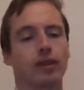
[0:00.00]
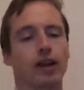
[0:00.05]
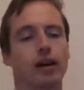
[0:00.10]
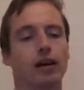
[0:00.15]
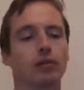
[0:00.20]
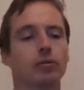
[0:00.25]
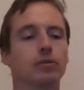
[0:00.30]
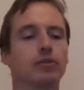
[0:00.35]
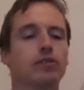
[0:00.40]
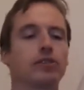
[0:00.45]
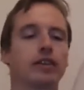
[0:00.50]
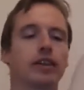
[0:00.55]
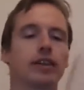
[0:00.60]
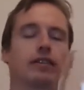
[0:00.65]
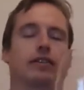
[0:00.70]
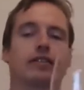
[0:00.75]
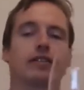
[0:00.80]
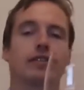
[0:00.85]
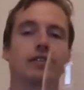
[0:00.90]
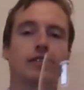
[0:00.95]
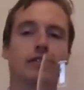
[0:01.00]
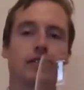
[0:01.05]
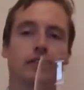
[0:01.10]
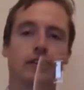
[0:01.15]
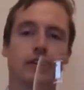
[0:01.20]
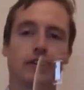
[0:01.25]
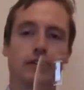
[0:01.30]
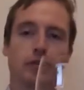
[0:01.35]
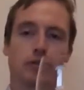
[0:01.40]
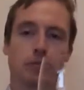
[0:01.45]
I would say that this is
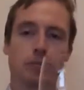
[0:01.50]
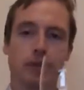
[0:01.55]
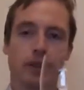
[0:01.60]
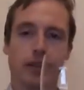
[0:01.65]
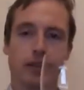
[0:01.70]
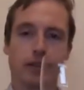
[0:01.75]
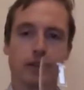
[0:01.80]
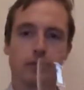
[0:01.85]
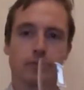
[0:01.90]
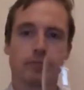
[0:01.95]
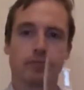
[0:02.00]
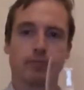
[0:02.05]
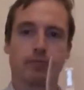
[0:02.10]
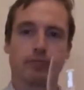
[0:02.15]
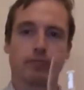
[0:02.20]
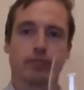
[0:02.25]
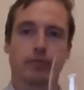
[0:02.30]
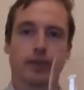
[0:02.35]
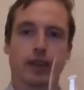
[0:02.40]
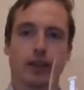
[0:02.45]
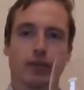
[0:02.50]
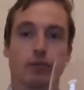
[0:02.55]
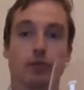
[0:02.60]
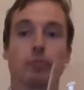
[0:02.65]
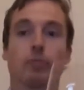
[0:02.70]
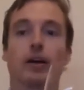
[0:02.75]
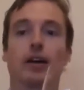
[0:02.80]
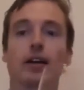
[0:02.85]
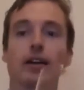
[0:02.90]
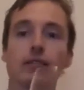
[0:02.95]
going to be,
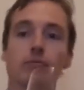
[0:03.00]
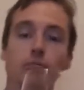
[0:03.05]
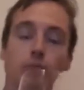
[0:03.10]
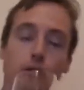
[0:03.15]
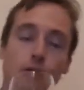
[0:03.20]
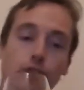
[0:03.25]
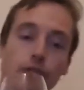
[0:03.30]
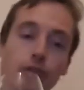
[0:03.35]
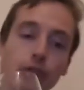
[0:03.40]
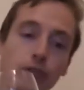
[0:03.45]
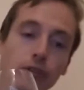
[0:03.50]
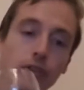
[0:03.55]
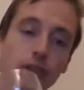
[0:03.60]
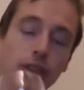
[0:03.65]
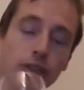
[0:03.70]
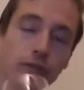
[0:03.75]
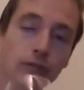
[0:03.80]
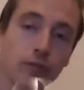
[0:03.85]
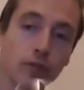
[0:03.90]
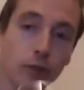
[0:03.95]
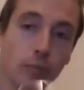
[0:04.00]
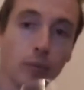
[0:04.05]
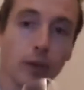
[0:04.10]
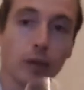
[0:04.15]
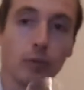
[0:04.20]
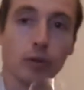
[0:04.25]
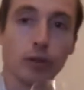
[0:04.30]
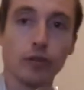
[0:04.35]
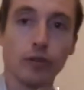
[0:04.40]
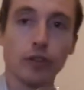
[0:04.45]
from my point of view,
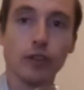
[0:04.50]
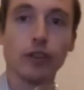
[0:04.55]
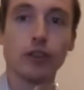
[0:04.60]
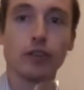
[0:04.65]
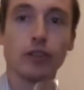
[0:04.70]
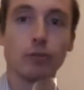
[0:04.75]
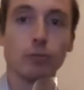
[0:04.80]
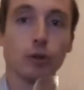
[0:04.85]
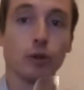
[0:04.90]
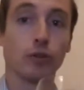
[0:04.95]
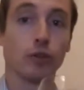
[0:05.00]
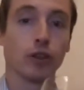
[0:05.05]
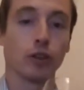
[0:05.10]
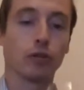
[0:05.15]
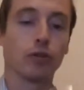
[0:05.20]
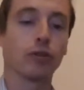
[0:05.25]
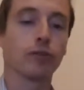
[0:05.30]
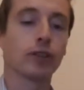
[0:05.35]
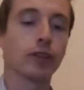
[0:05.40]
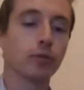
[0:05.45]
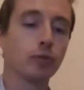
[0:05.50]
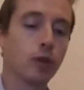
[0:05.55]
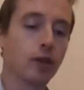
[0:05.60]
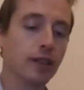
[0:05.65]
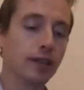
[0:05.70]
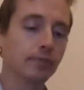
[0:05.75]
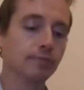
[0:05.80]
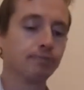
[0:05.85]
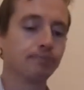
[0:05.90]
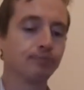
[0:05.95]
this is more of a quaffing
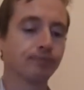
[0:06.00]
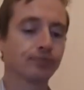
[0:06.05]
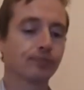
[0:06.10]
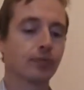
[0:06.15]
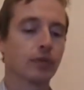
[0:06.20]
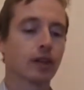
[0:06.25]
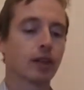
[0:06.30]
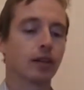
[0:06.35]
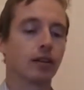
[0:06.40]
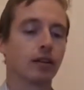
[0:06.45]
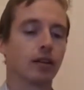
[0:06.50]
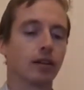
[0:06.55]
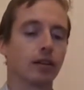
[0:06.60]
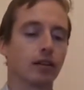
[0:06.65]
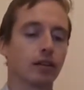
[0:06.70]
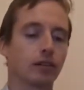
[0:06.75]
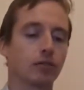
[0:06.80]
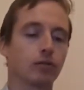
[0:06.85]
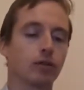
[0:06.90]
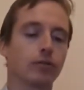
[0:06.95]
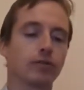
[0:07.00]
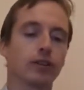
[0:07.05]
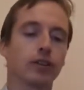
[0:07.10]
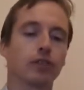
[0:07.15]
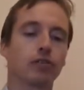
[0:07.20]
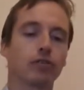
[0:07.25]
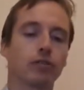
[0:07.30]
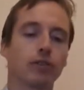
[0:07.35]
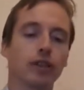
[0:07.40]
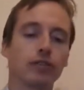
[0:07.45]
wine.
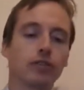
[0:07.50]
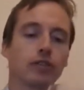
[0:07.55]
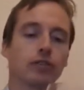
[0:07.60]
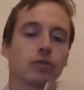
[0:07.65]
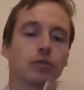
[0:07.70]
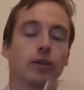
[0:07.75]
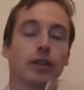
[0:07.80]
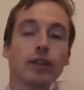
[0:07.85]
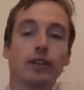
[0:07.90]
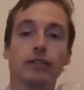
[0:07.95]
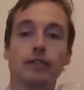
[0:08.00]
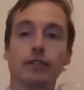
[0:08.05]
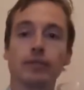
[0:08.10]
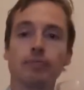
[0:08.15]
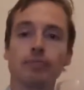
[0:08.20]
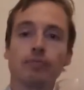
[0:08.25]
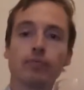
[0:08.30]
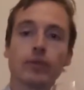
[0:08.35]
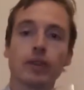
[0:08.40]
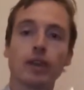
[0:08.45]
Quaffing Shiraz is quite easy.